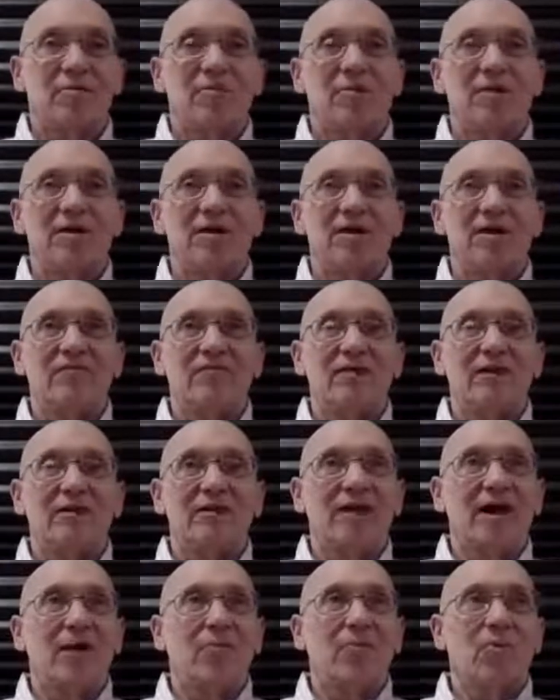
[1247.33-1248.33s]
But even
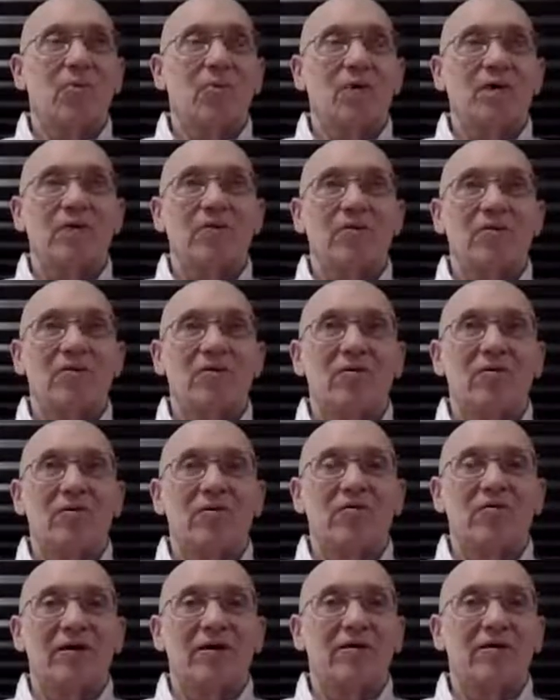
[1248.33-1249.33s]
at that point,
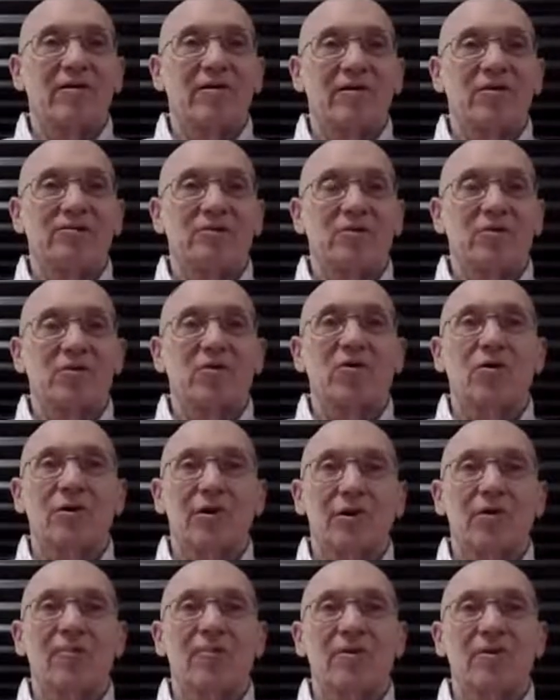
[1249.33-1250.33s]
we recognize that we're
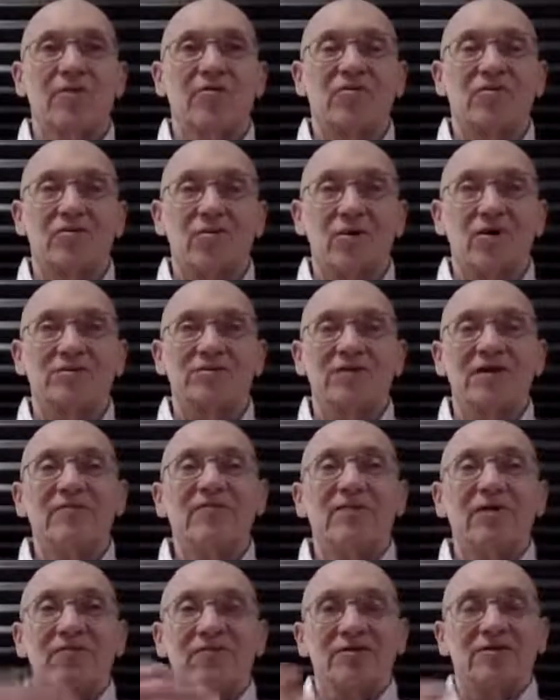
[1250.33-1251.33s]
caught up in our thoughts,
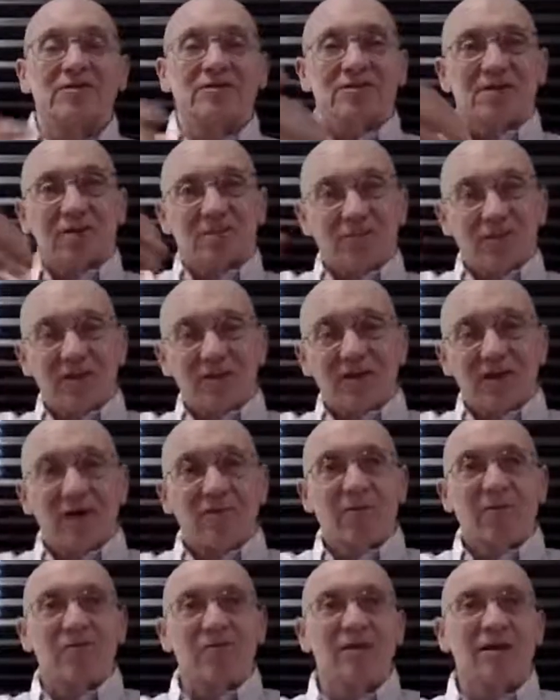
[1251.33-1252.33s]
even if it's something
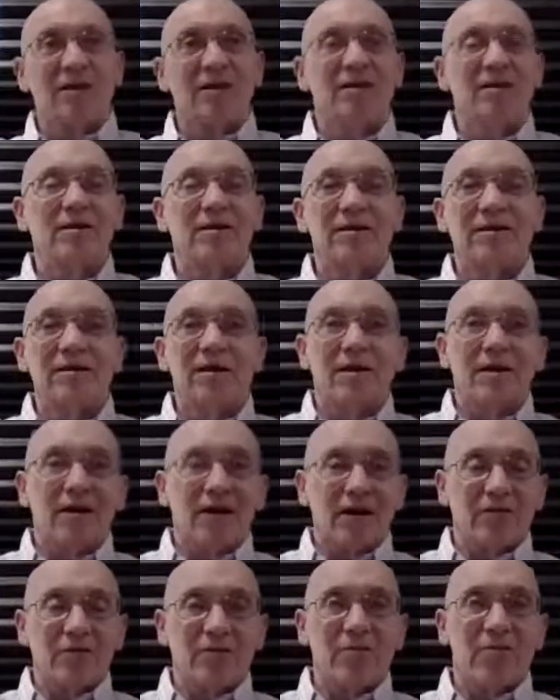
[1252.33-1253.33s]
Dhamma related,
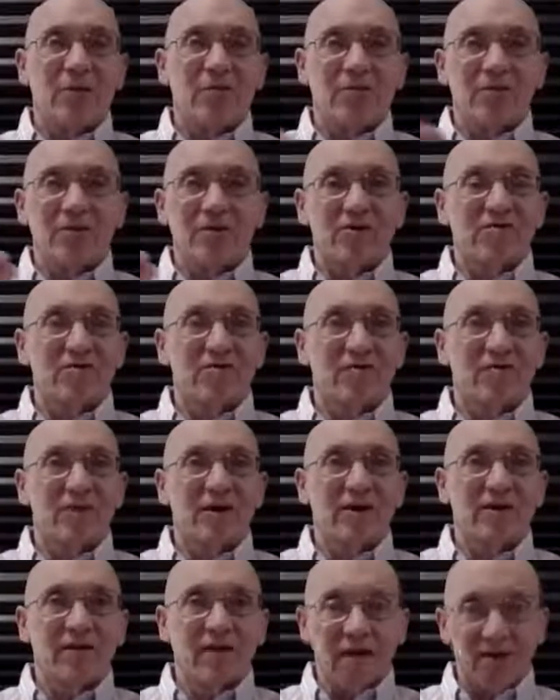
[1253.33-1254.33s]
and remember that during
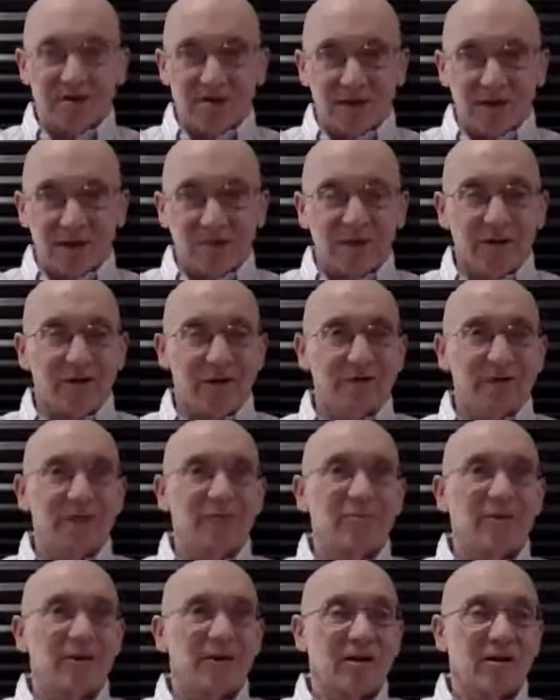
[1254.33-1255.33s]
meditation, I'm here to
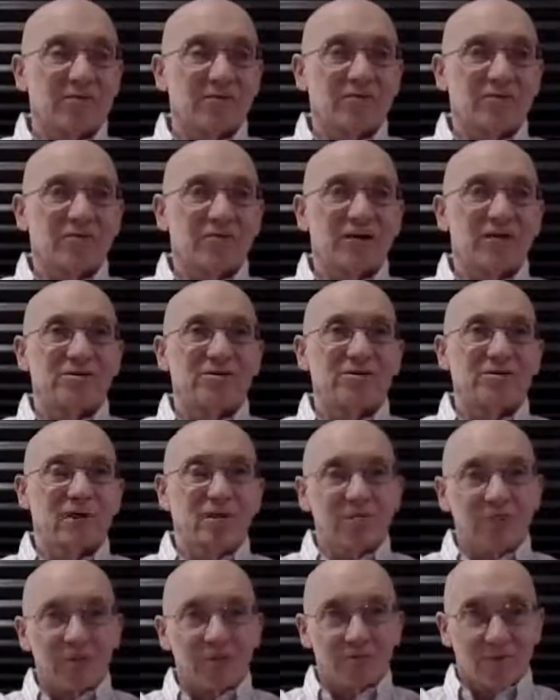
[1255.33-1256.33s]
deepen concentration
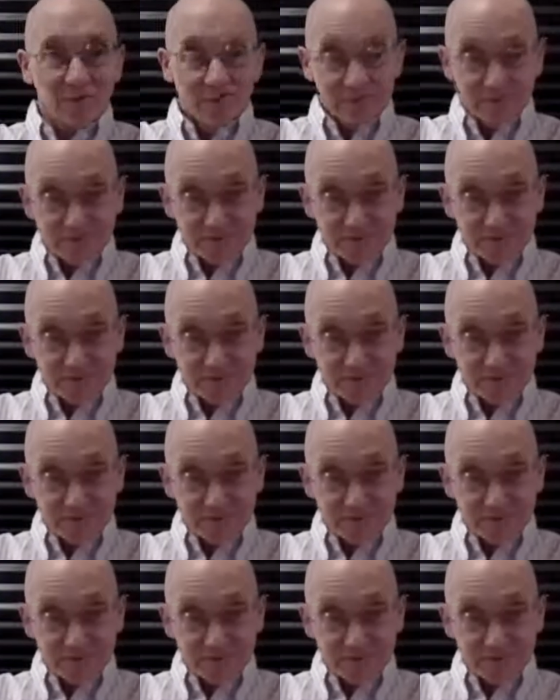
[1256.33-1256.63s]
by being